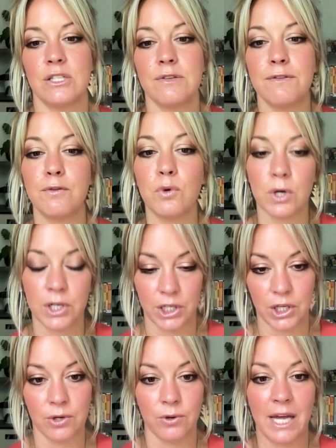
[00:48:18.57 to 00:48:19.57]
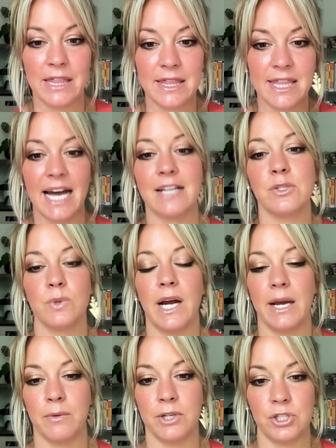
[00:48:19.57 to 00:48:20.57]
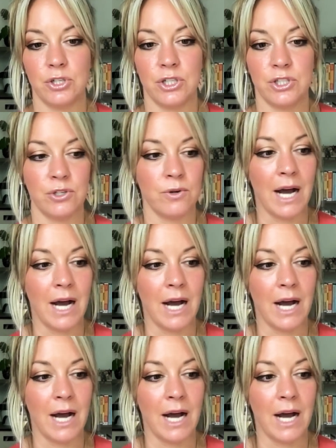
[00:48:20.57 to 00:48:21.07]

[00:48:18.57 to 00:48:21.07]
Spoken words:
for you. And that's what I want you to do.